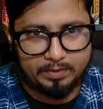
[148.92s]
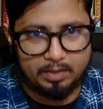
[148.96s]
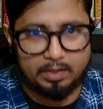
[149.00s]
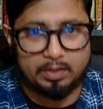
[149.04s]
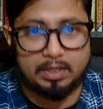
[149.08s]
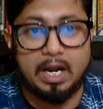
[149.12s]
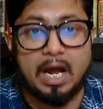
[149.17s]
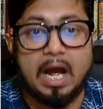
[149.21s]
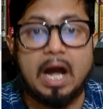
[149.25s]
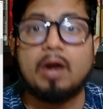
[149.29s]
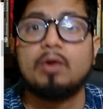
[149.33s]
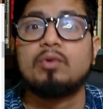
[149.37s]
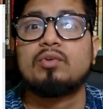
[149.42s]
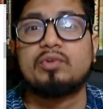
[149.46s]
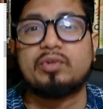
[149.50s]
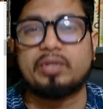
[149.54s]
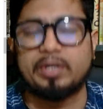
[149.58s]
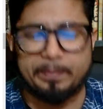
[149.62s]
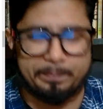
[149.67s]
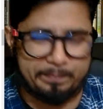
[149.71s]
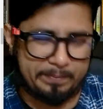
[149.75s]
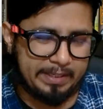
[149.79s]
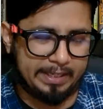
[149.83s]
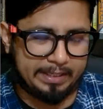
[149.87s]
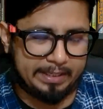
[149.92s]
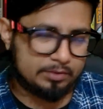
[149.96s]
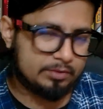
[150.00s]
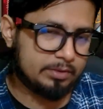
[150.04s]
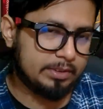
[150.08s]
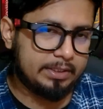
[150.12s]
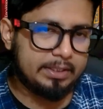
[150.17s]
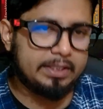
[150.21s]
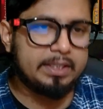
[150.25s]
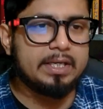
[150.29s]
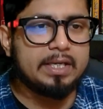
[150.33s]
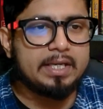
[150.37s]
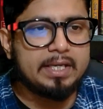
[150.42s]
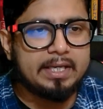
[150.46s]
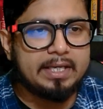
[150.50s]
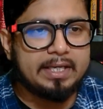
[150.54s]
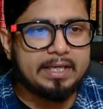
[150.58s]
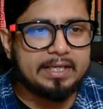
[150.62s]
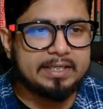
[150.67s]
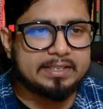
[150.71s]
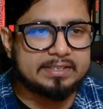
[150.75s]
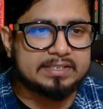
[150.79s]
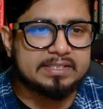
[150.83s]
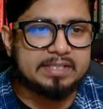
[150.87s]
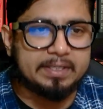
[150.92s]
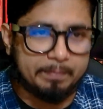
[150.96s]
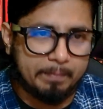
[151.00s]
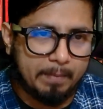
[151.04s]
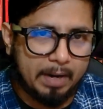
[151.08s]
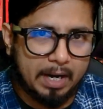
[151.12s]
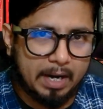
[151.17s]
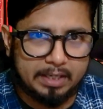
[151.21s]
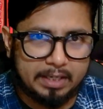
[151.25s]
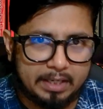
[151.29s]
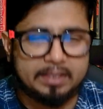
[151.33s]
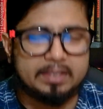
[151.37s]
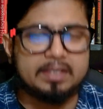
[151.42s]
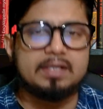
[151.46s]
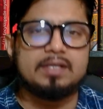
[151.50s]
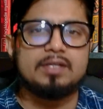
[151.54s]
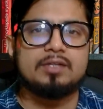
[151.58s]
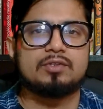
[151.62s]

or outstripped actually its demand.